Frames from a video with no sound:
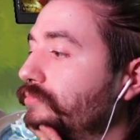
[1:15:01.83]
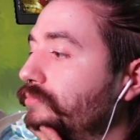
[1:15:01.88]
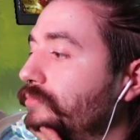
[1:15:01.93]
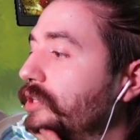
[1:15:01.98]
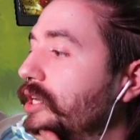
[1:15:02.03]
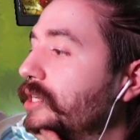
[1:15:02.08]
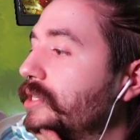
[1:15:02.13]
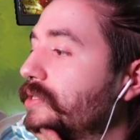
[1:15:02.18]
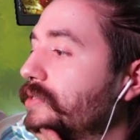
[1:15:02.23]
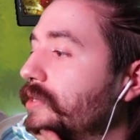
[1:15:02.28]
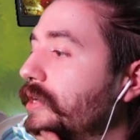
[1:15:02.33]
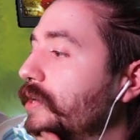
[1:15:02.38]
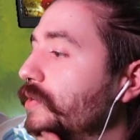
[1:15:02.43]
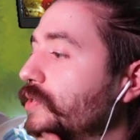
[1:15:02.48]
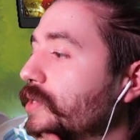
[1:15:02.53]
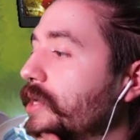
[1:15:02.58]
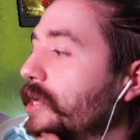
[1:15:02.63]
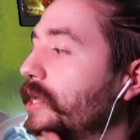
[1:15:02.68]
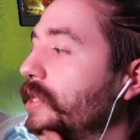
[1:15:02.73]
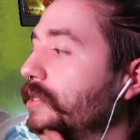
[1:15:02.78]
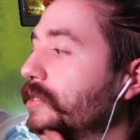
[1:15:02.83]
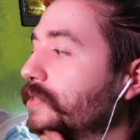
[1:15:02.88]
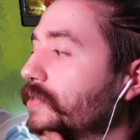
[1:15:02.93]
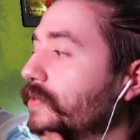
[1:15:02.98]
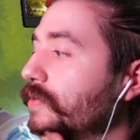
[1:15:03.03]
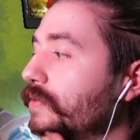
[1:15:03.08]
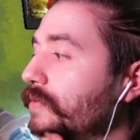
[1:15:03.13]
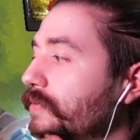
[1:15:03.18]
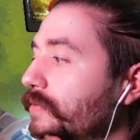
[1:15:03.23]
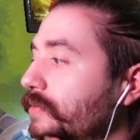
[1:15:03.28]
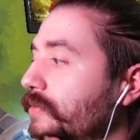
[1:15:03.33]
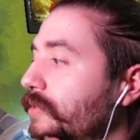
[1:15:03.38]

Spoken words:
Nice. I also hate this art.